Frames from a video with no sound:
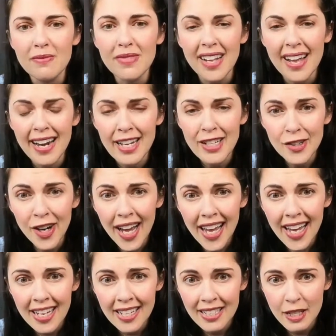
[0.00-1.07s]
And I
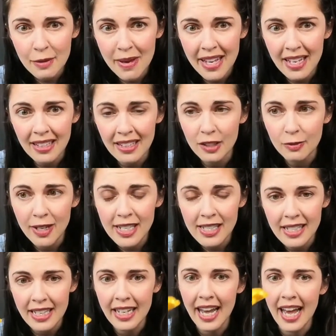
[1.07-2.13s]
tried to make a little
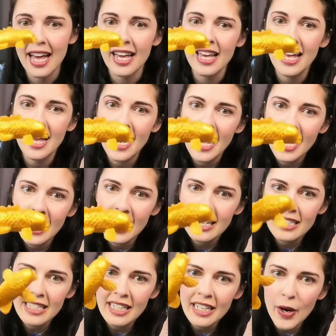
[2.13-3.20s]
resin guy, and I
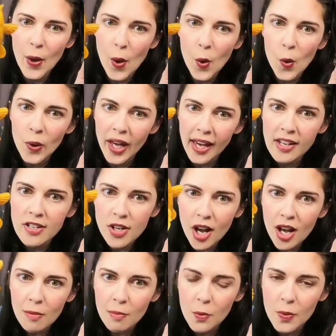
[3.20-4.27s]
did an okay
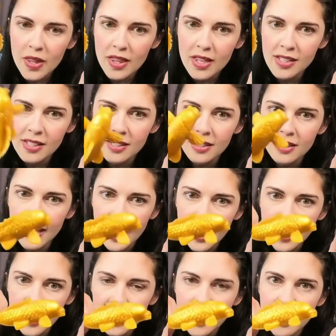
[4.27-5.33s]
job with this little
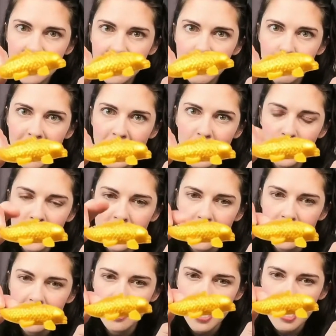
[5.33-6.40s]
guy. I don't think
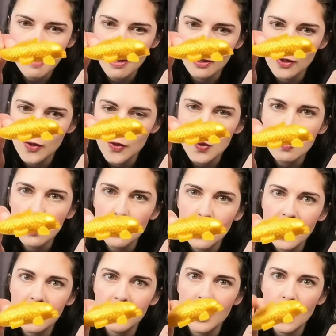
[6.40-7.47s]
that he came out super
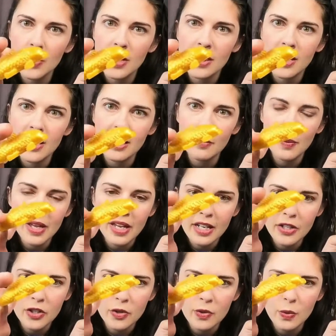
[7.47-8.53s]
well. The only thing that we had
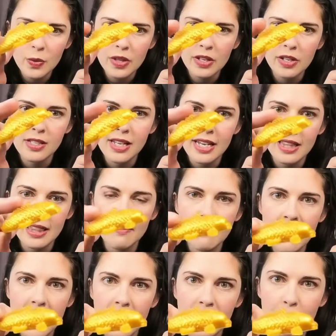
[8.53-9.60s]
issues with is like the
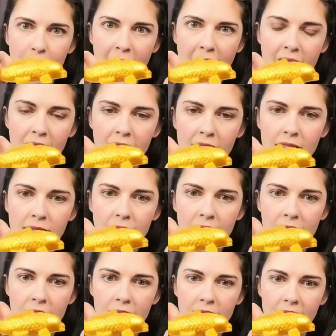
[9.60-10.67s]
very back of
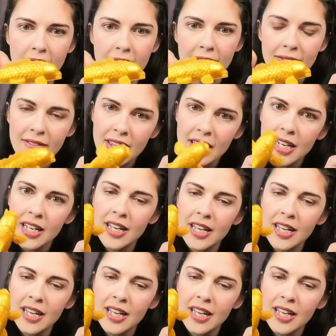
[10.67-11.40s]
their fin.